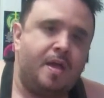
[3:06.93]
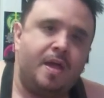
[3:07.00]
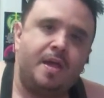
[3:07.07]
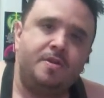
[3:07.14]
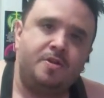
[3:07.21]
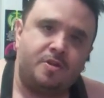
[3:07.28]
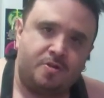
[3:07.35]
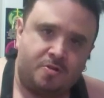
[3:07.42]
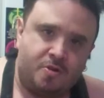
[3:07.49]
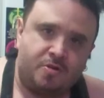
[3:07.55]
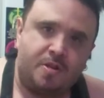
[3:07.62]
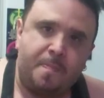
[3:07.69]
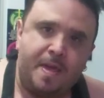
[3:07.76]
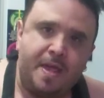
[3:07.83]
and you're going to
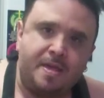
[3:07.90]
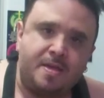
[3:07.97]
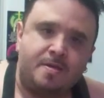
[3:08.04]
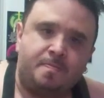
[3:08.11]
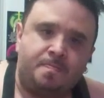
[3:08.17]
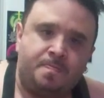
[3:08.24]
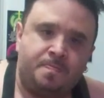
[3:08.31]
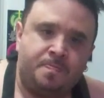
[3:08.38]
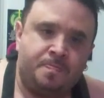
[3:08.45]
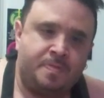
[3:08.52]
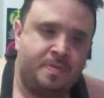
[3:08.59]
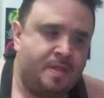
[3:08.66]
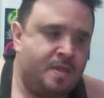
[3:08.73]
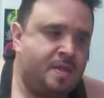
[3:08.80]
cook the bacon.
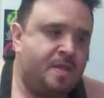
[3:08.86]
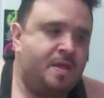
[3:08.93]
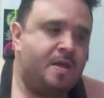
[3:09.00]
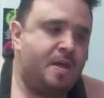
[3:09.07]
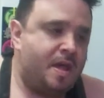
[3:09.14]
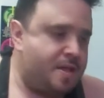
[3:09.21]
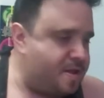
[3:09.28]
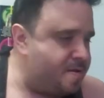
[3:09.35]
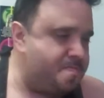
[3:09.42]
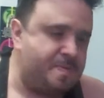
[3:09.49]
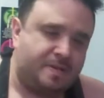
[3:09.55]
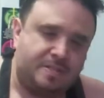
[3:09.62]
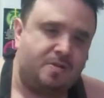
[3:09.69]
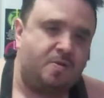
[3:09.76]
And then
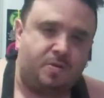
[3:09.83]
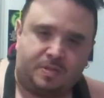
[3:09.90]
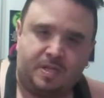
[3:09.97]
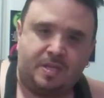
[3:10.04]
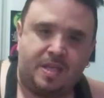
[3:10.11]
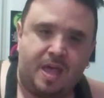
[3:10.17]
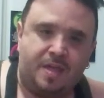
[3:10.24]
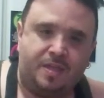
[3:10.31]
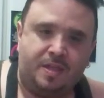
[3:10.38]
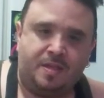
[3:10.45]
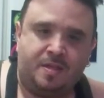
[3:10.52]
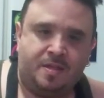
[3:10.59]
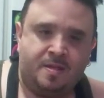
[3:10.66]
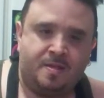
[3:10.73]
mix it all together.